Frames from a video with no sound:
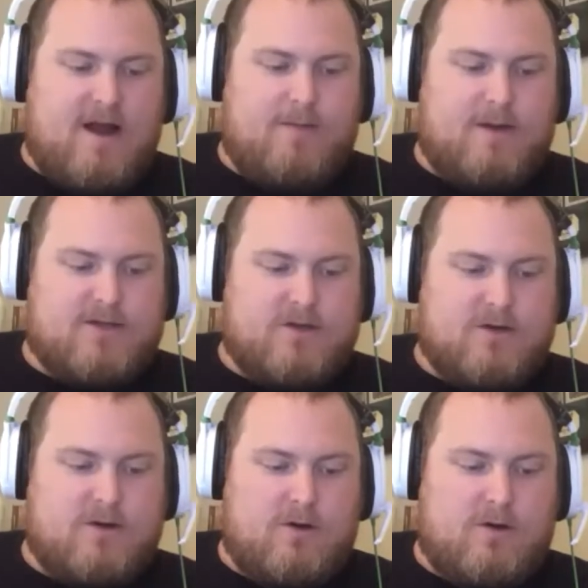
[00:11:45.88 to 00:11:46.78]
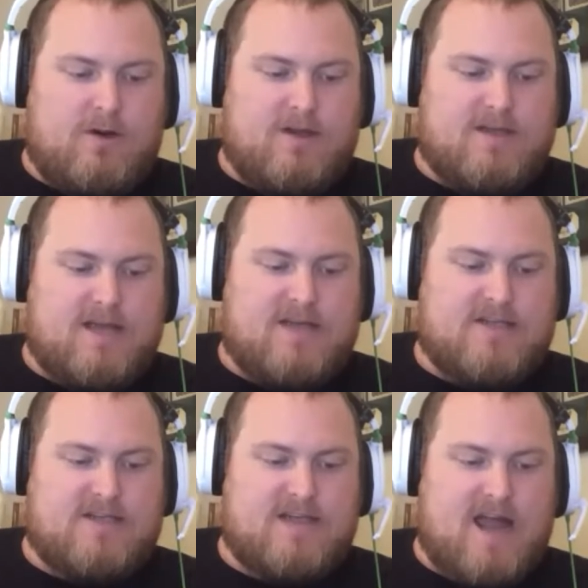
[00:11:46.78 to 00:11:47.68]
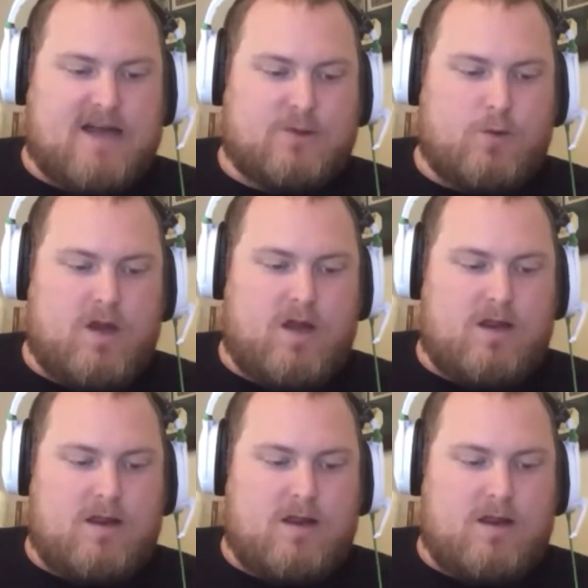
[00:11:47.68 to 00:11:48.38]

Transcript: That's Buster why you know I don't even care. Tweet. I don't even care